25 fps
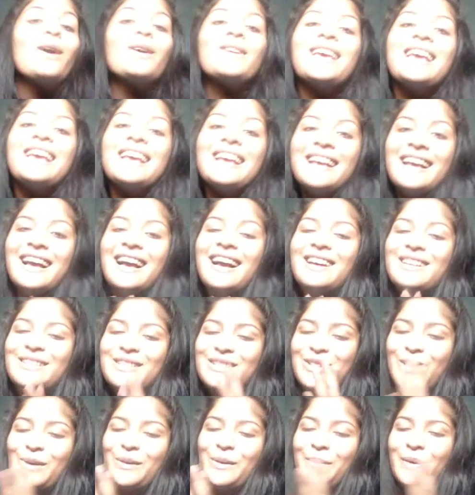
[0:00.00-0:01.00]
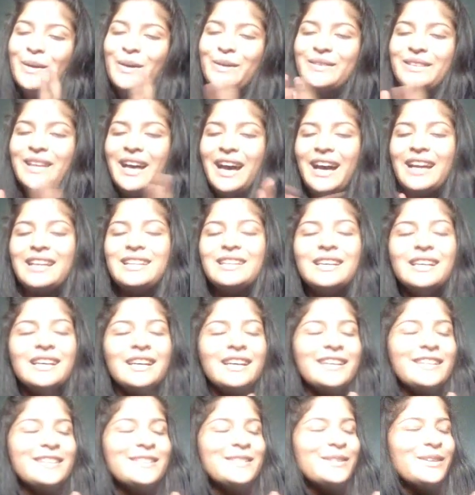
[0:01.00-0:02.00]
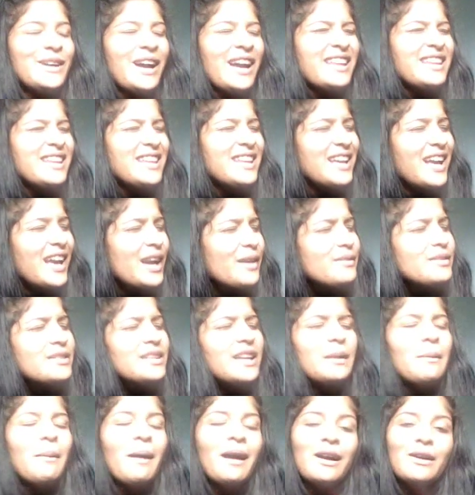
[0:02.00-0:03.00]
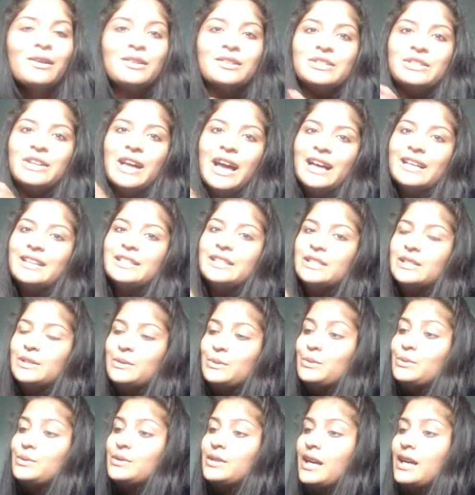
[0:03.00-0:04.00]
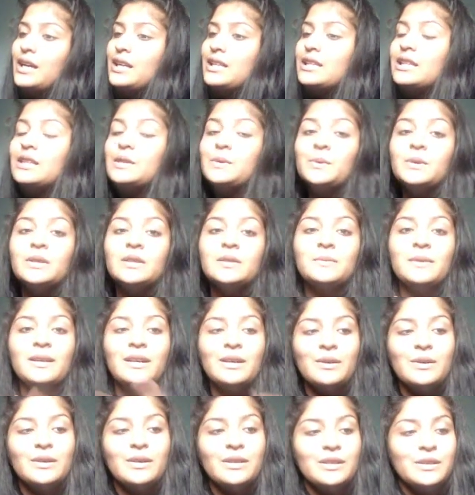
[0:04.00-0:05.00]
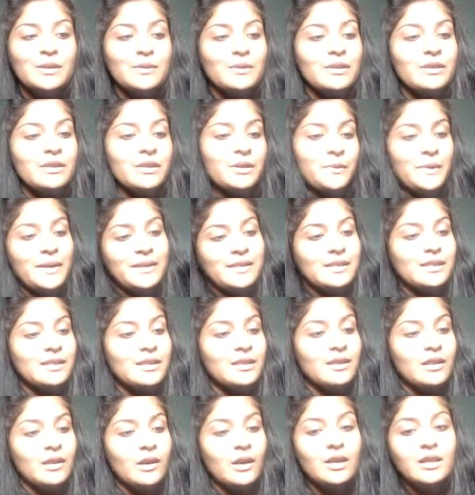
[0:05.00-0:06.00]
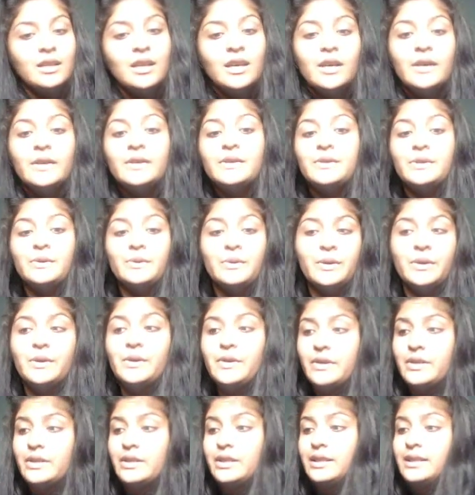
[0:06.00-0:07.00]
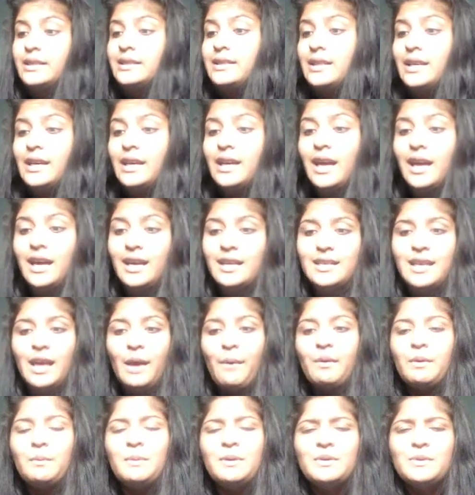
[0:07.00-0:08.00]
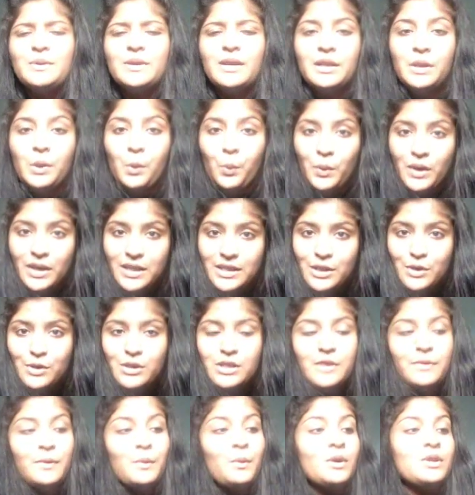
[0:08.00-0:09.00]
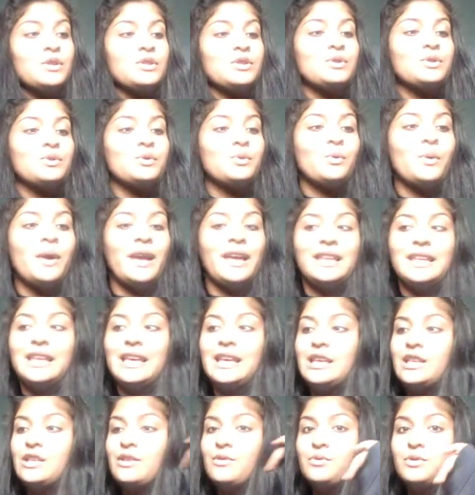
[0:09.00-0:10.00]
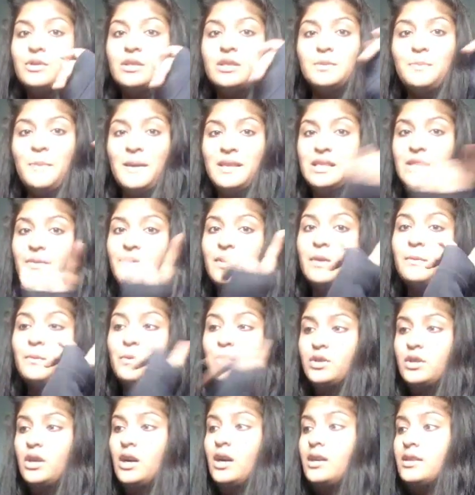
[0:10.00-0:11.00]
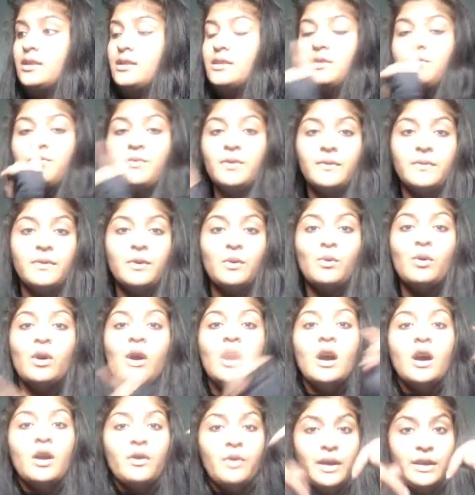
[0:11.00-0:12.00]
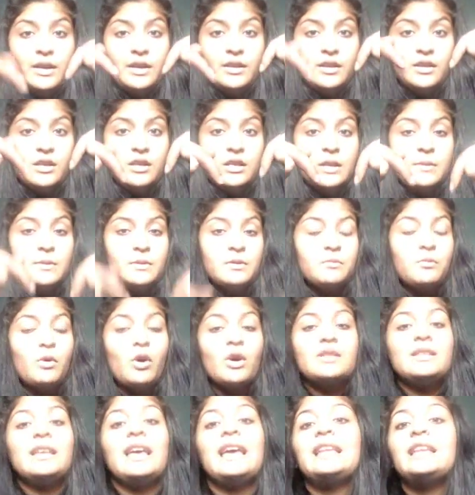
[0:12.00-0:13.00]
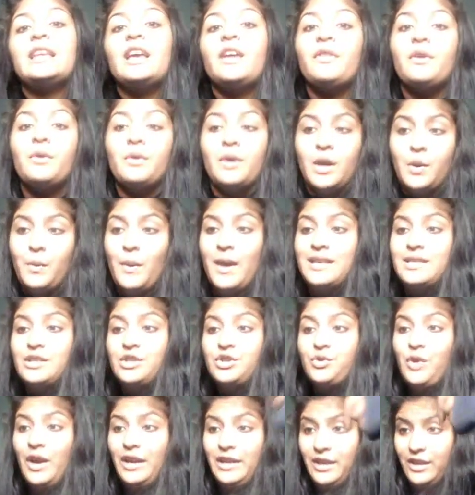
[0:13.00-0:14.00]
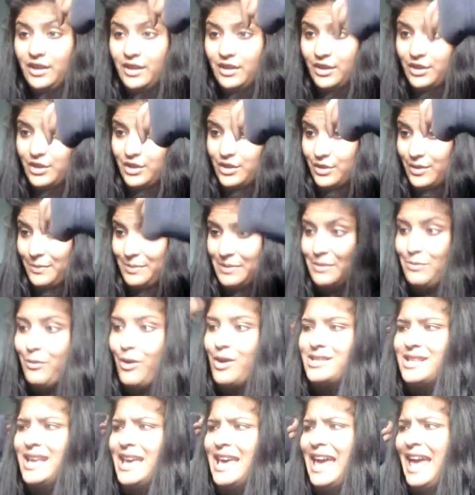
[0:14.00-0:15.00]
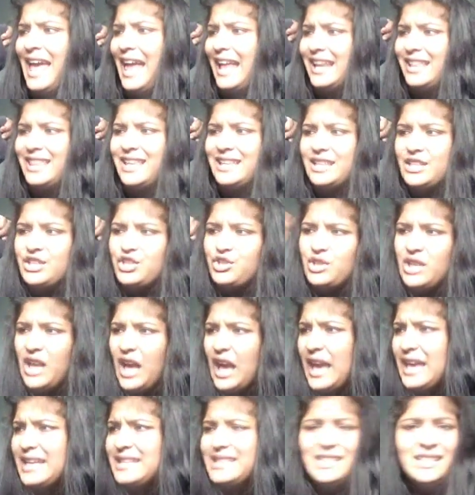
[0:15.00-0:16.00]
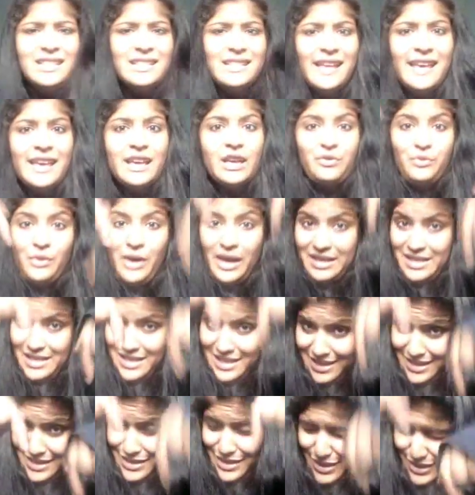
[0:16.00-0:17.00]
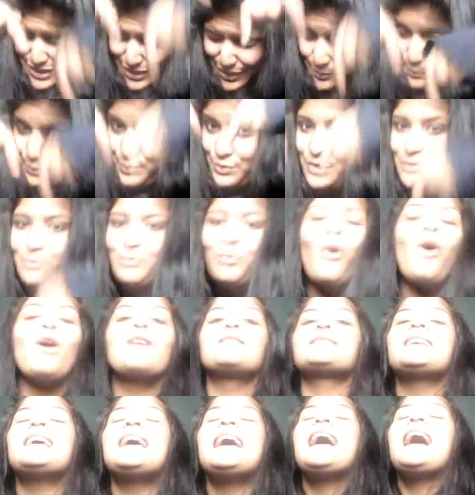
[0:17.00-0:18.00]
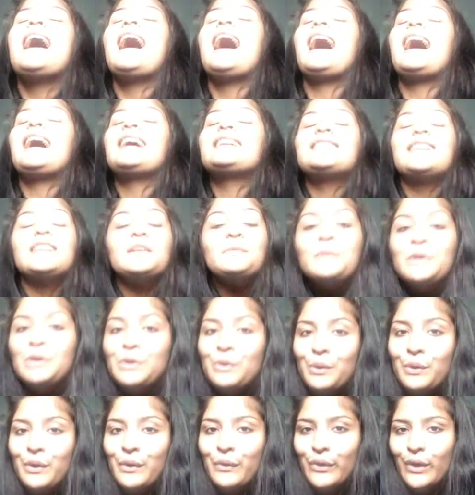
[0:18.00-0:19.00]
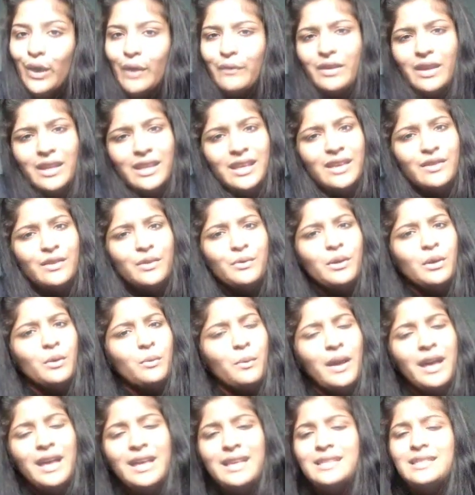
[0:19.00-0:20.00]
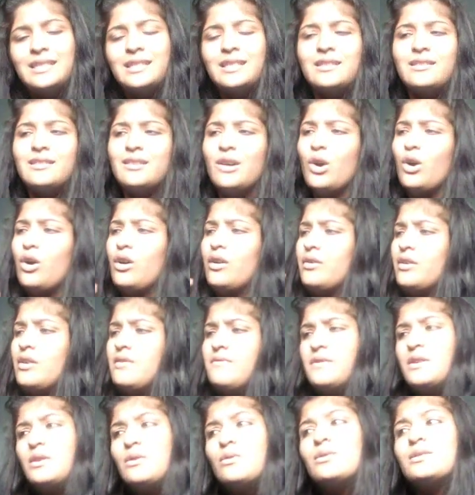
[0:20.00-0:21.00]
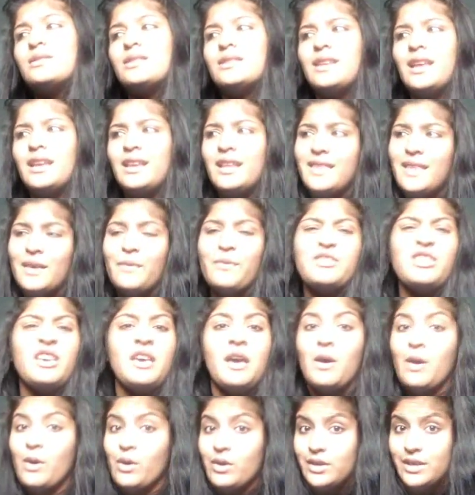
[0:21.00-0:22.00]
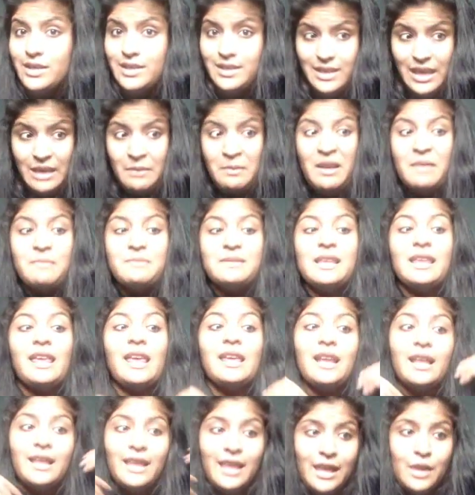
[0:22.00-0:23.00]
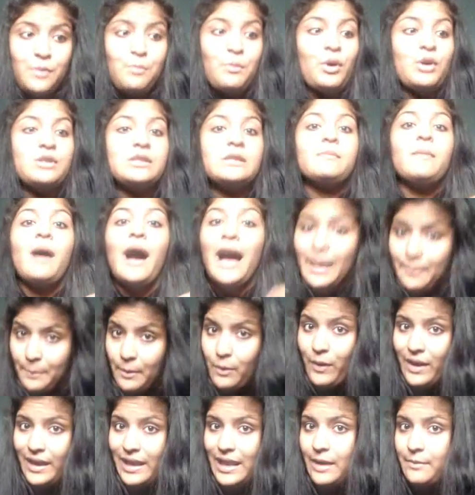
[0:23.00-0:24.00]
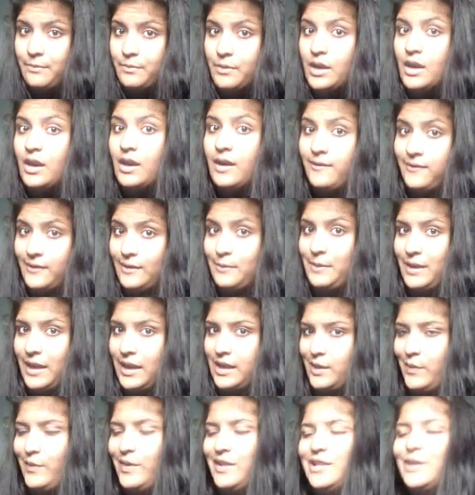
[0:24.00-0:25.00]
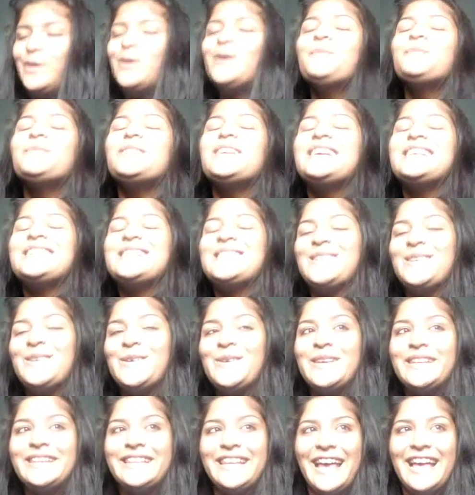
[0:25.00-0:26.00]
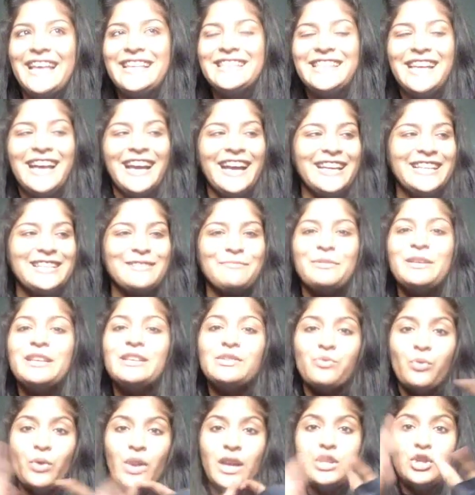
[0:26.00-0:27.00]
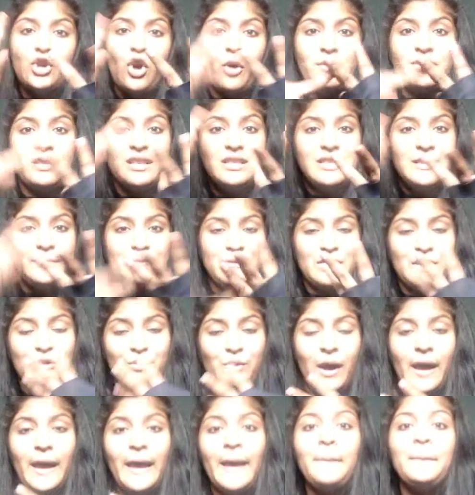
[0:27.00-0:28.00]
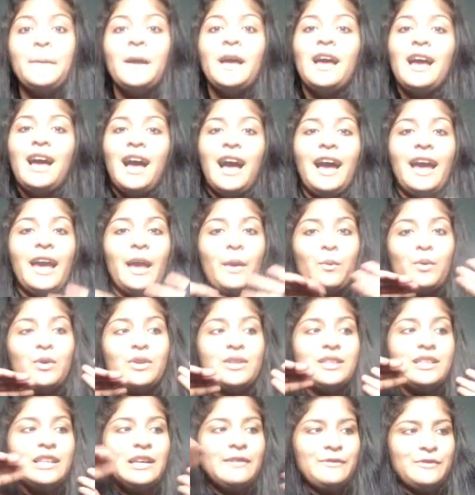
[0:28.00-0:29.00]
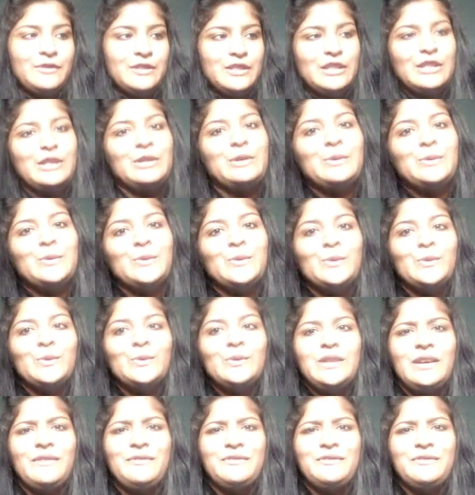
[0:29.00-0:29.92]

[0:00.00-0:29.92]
Okay, so about that. So I think I would get back on track soon. And this was my haul. You all requested a lot, so here it is. And I will be doing other videos. If you want to know any specific products review, write in the description box. Any other request, write it in the description box. Anything that you liked, didn't like, write it in the description box. And let me know if you have any other requests or reviews and anything, which I already said, but I'm saying it again because I'm hyper while I'm filming any video. So yes, and please rate, comment and subscribe. I would love to you.